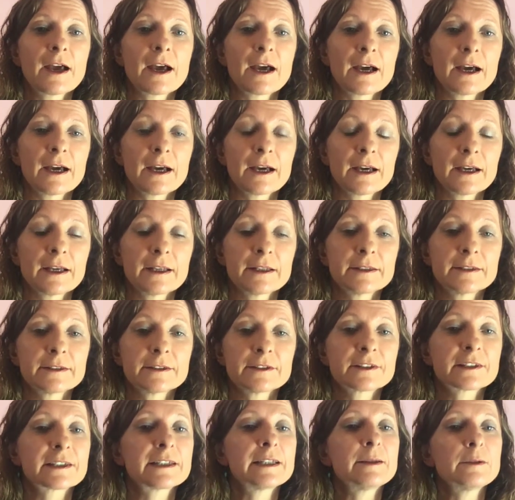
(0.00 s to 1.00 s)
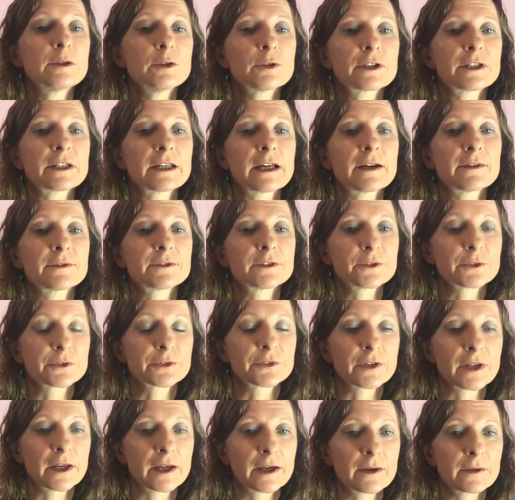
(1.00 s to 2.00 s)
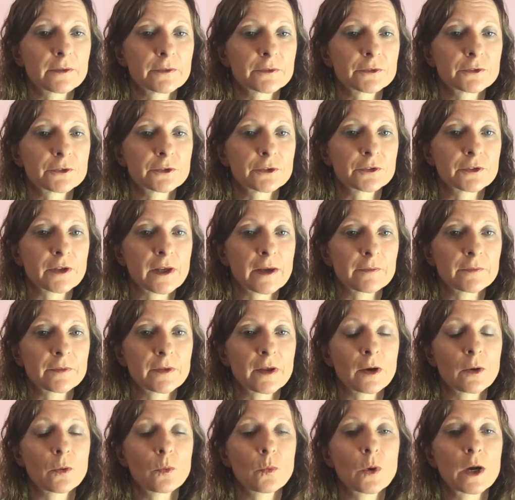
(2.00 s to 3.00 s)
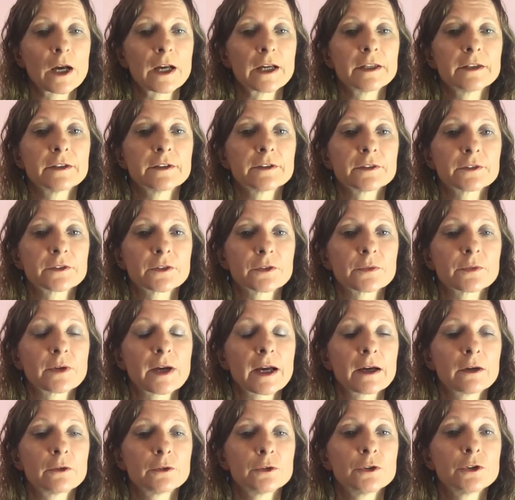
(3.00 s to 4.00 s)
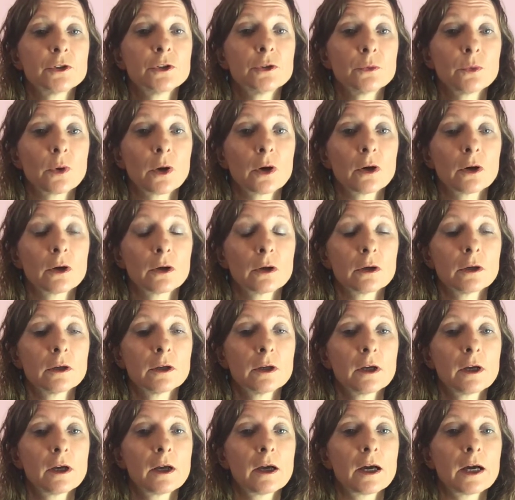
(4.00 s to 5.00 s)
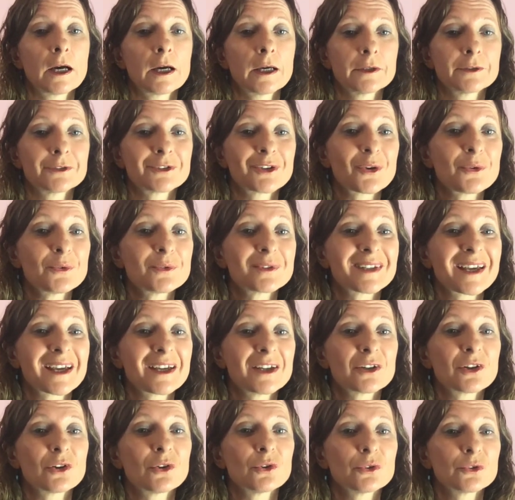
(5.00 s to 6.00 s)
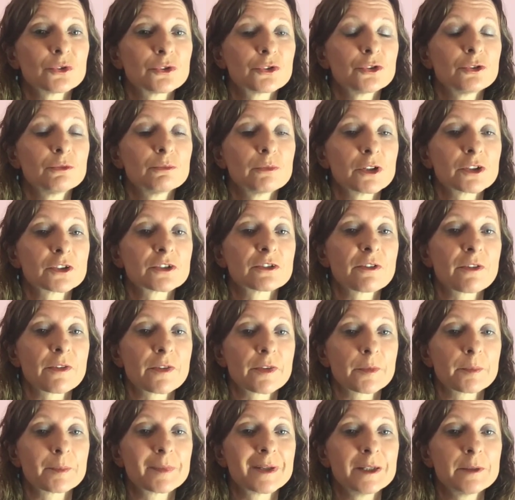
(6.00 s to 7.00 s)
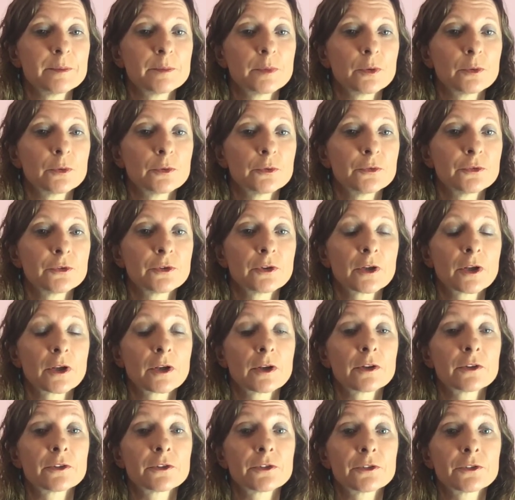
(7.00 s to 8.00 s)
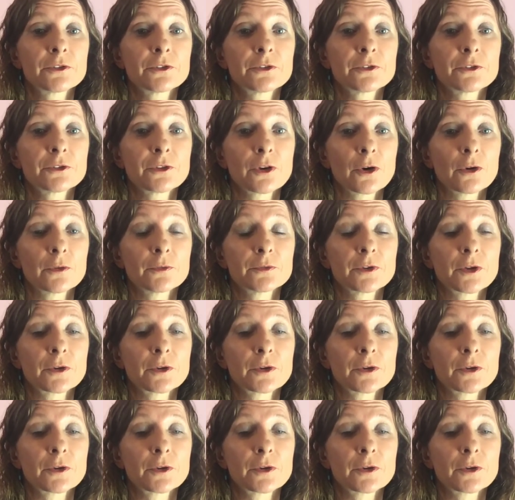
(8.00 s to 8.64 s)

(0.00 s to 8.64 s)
and keep looking after yourselves. Just have that awareness of how you are, and don't take on too much of other people's stuff.